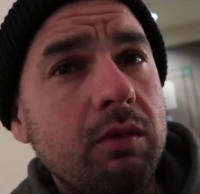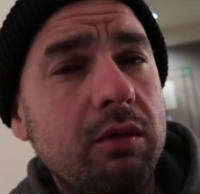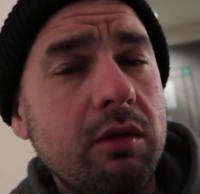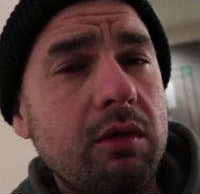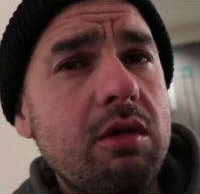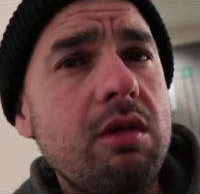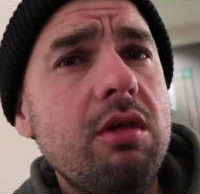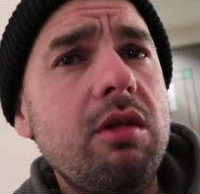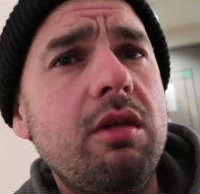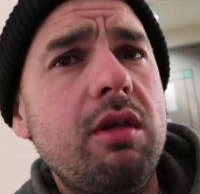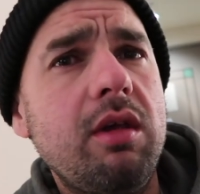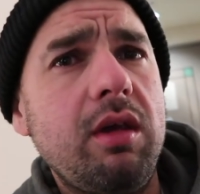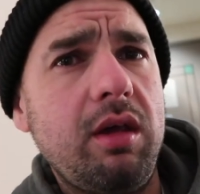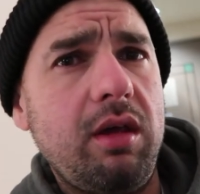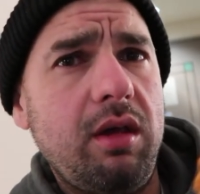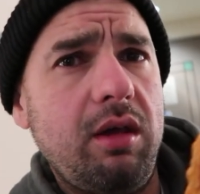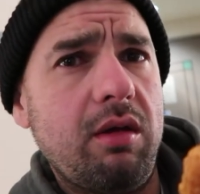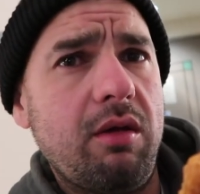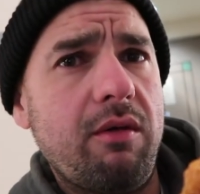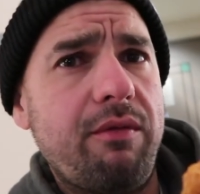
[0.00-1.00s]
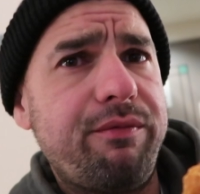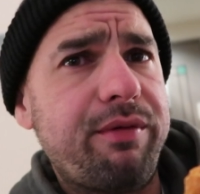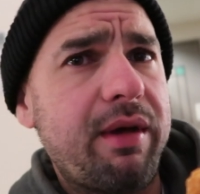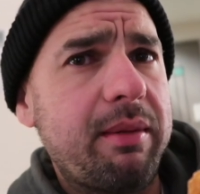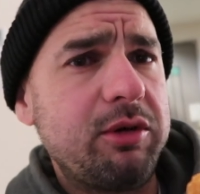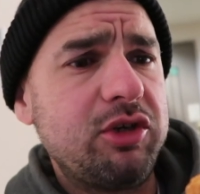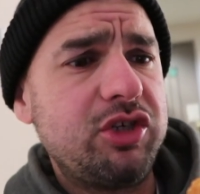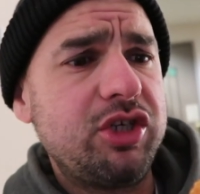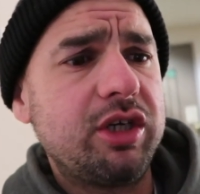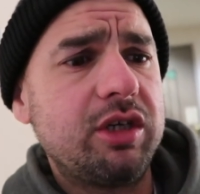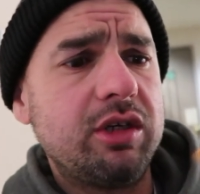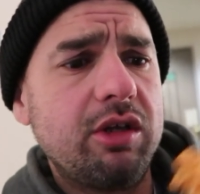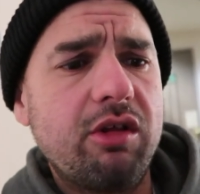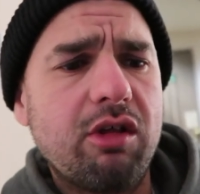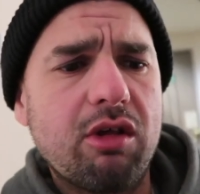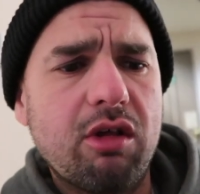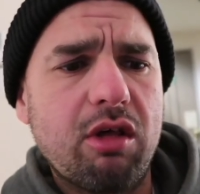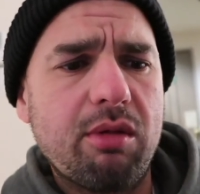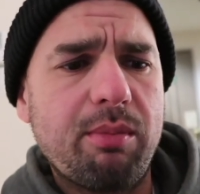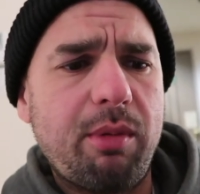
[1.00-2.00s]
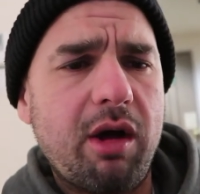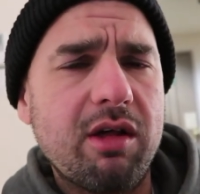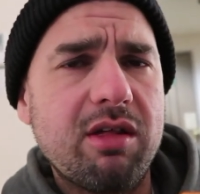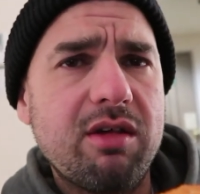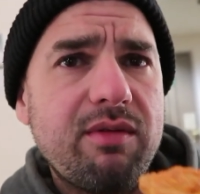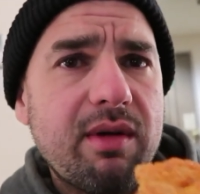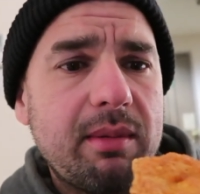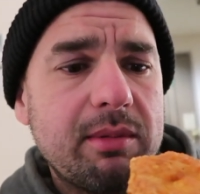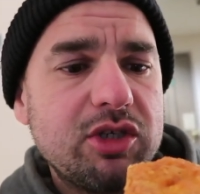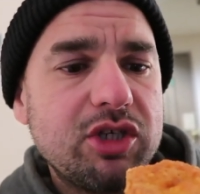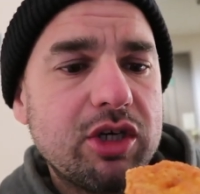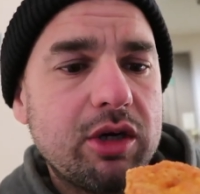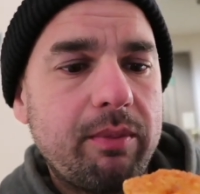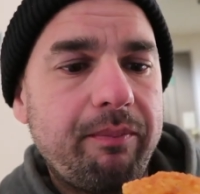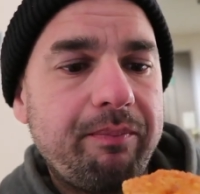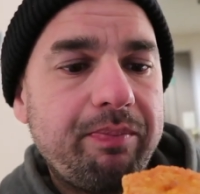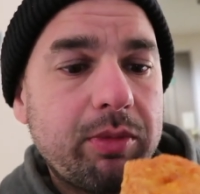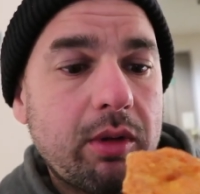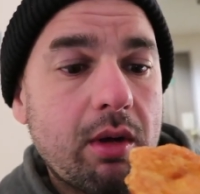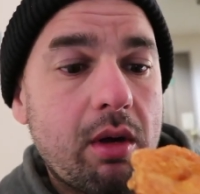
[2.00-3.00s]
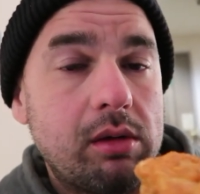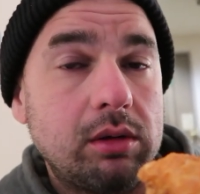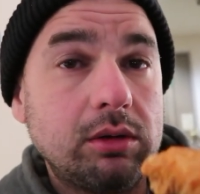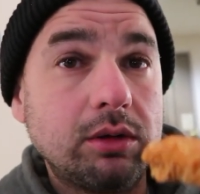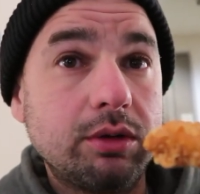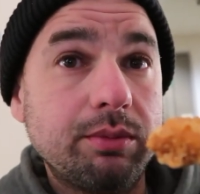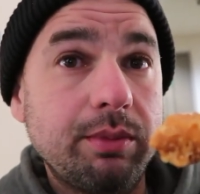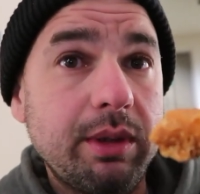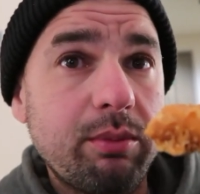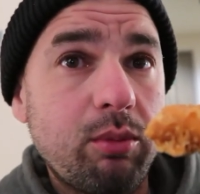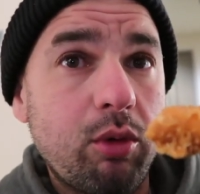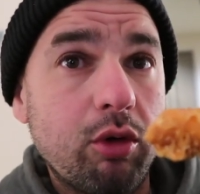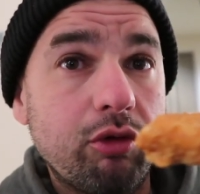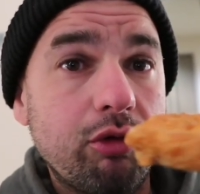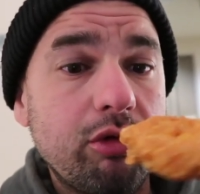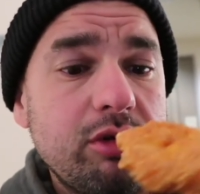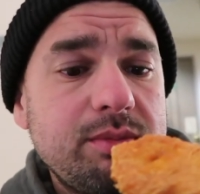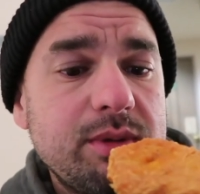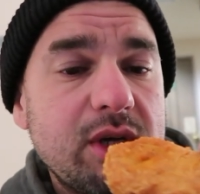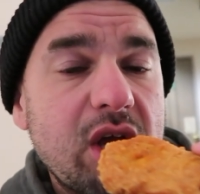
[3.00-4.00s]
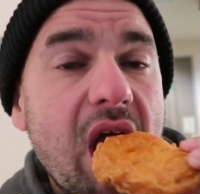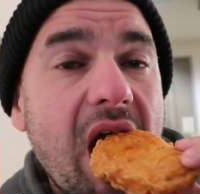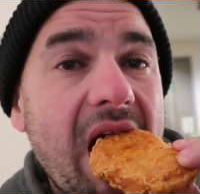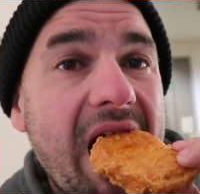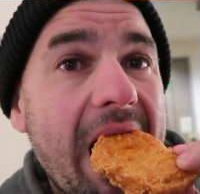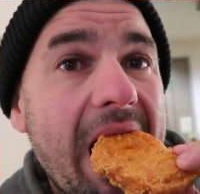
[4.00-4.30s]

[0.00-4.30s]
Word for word: This is the famine chicken. This is a spicy famine chicken. It's a bit more crispy.